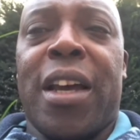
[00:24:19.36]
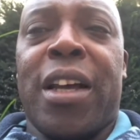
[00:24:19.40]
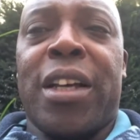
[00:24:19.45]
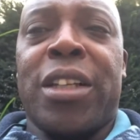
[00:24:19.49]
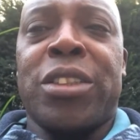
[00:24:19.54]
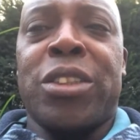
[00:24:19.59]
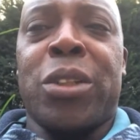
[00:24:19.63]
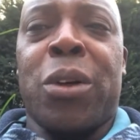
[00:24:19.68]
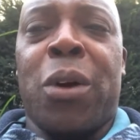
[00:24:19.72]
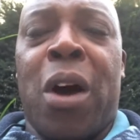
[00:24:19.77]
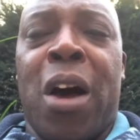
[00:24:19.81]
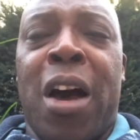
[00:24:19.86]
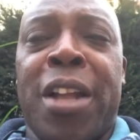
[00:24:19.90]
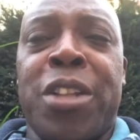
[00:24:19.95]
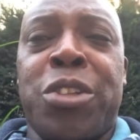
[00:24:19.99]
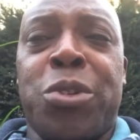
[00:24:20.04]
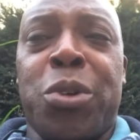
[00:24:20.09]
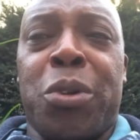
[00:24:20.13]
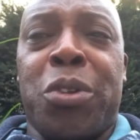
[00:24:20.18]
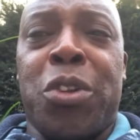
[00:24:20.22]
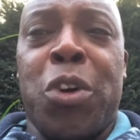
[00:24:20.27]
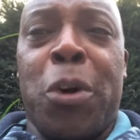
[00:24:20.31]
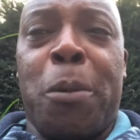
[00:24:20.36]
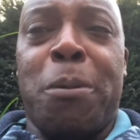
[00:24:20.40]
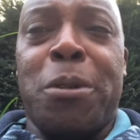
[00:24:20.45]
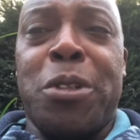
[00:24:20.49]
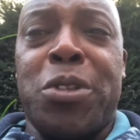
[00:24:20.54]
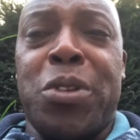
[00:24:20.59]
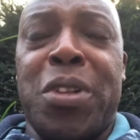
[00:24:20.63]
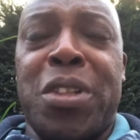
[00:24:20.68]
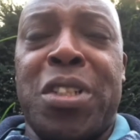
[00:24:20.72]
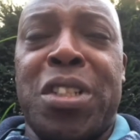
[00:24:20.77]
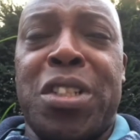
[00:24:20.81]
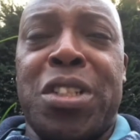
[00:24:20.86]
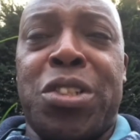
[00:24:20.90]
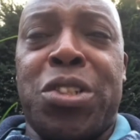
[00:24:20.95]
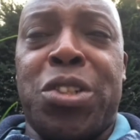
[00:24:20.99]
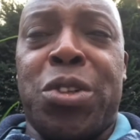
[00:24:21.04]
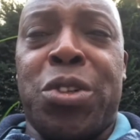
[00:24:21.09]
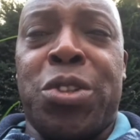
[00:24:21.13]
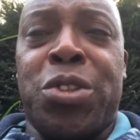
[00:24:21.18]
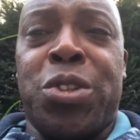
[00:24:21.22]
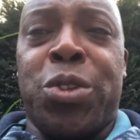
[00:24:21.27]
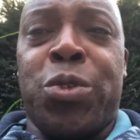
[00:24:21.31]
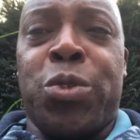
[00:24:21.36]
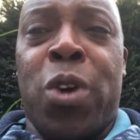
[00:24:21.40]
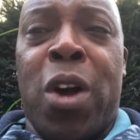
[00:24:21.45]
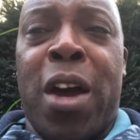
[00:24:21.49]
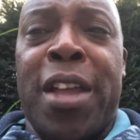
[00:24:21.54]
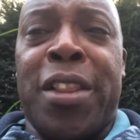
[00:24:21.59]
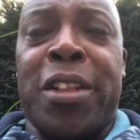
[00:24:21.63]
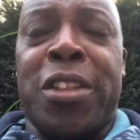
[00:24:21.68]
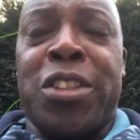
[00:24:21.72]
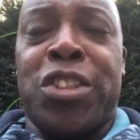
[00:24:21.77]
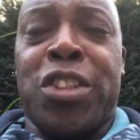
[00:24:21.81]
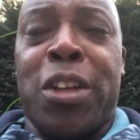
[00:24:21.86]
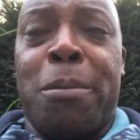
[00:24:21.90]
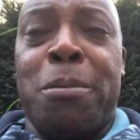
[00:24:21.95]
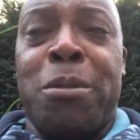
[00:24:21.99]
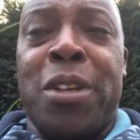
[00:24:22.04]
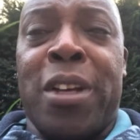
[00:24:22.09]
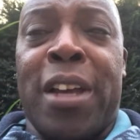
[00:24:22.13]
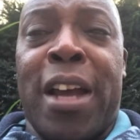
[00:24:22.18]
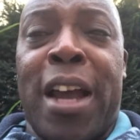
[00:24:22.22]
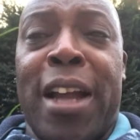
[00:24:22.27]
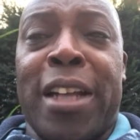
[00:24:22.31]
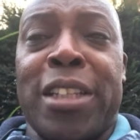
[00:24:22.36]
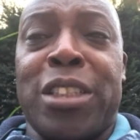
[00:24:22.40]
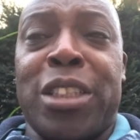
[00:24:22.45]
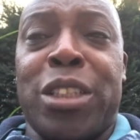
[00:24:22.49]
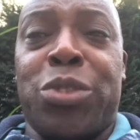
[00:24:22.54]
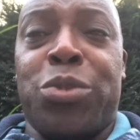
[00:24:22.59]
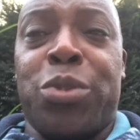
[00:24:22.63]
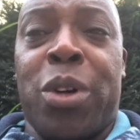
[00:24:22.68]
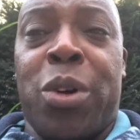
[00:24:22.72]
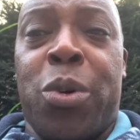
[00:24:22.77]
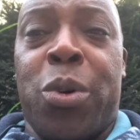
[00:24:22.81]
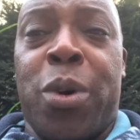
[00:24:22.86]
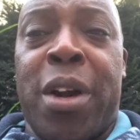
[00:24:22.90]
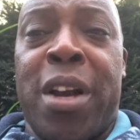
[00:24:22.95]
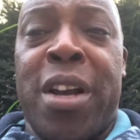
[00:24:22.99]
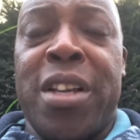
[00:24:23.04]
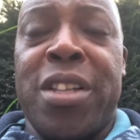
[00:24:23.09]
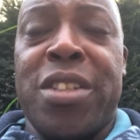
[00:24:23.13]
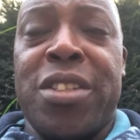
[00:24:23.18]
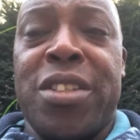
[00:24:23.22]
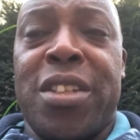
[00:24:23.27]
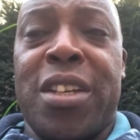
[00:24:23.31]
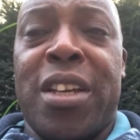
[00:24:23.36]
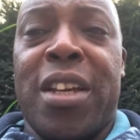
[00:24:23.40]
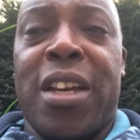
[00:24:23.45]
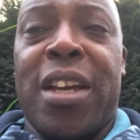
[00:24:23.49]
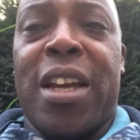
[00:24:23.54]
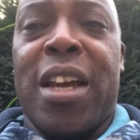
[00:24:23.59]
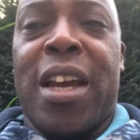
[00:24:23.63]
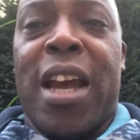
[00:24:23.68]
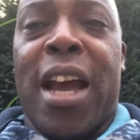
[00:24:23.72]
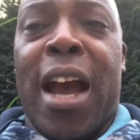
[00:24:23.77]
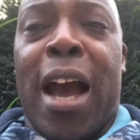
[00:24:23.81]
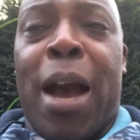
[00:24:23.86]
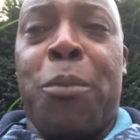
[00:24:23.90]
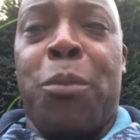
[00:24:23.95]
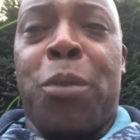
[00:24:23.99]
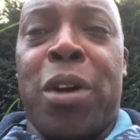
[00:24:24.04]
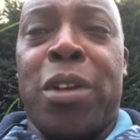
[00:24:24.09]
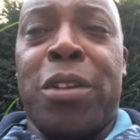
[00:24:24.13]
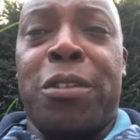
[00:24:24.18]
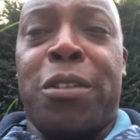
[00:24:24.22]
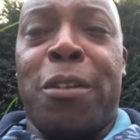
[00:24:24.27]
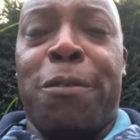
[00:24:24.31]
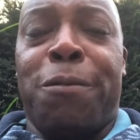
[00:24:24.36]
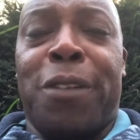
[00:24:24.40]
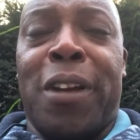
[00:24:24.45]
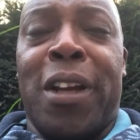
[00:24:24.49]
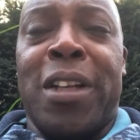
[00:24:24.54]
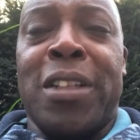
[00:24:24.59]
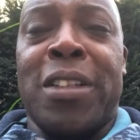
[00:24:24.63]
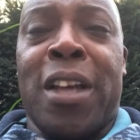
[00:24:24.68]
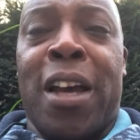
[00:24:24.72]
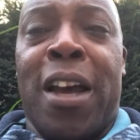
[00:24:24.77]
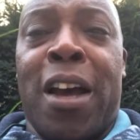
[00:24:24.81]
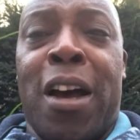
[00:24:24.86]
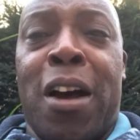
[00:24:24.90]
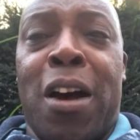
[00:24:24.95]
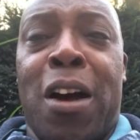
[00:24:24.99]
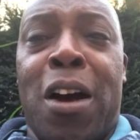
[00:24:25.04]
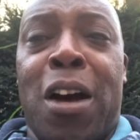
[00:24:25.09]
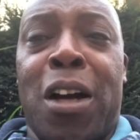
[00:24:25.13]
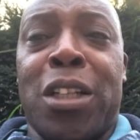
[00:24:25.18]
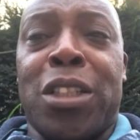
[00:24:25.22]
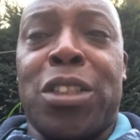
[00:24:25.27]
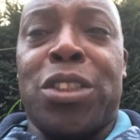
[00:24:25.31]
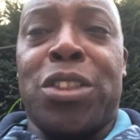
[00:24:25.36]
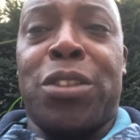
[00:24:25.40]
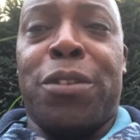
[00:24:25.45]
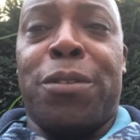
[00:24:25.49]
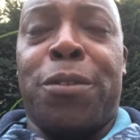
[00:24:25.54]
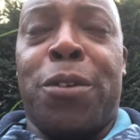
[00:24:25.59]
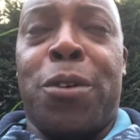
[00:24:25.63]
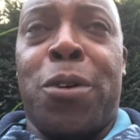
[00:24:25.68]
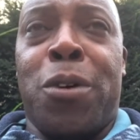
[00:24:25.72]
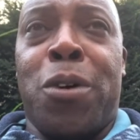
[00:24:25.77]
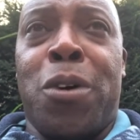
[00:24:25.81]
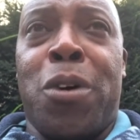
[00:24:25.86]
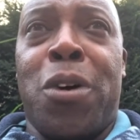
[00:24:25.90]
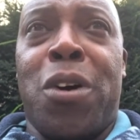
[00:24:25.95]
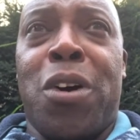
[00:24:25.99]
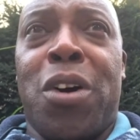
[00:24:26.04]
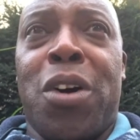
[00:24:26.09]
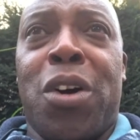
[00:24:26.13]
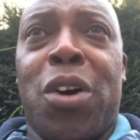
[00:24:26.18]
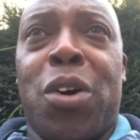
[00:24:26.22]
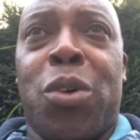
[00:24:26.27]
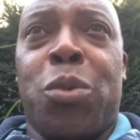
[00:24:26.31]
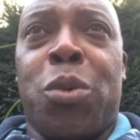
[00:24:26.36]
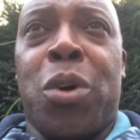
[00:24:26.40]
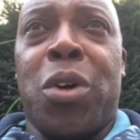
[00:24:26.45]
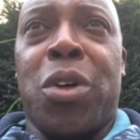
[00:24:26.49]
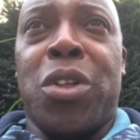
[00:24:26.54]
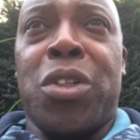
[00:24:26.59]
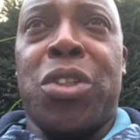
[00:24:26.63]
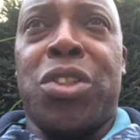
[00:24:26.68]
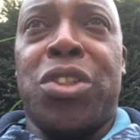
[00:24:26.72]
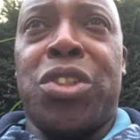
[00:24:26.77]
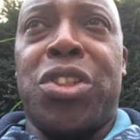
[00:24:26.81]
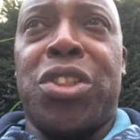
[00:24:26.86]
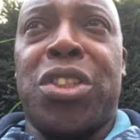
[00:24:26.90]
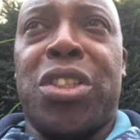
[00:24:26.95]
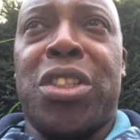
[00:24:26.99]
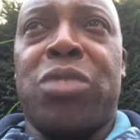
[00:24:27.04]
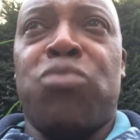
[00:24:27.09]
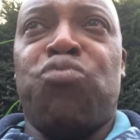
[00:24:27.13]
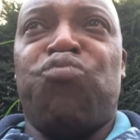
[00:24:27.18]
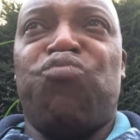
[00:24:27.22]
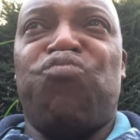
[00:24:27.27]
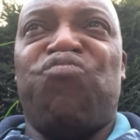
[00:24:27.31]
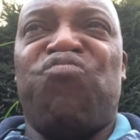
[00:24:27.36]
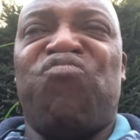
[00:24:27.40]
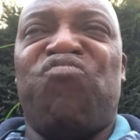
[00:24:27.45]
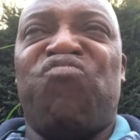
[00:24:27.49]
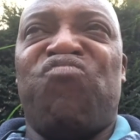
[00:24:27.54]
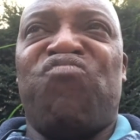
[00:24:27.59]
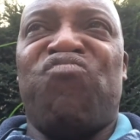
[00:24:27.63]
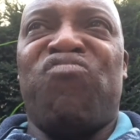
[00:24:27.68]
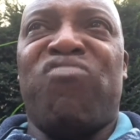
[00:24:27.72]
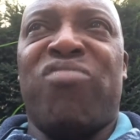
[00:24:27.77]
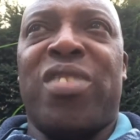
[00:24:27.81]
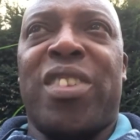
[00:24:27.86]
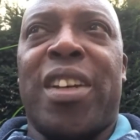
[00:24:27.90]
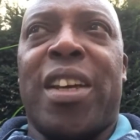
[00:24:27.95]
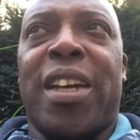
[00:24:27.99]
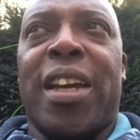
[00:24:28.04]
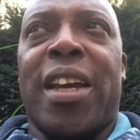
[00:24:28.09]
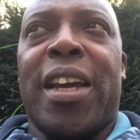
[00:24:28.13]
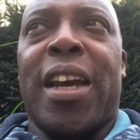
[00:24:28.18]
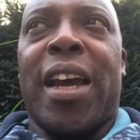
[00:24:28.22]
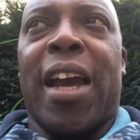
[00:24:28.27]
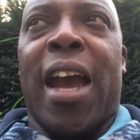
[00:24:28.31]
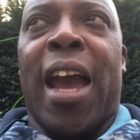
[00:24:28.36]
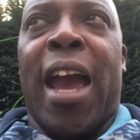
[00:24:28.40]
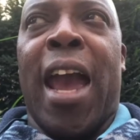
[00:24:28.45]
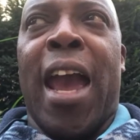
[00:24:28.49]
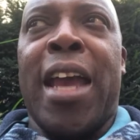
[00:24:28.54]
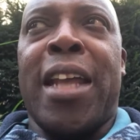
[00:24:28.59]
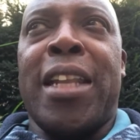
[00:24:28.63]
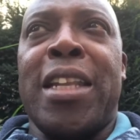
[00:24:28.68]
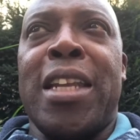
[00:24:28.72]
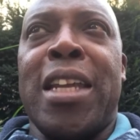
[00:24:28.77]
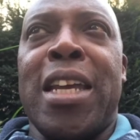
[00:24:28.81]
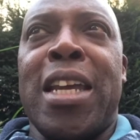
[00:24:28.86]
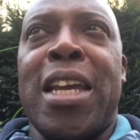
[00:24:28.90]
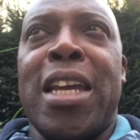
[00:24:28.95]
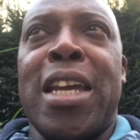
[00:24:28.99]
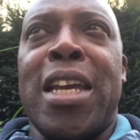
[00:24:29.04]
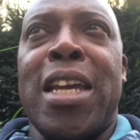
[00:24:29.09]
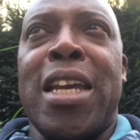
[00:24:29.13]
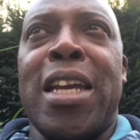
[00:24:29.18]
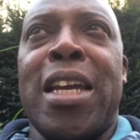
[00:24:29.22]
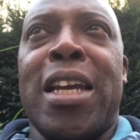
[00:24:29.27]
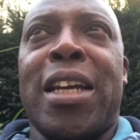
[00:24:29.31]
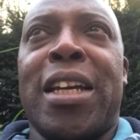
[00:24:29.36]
So I took the opportunity to write the subject access request, and one of the things I asked for was anything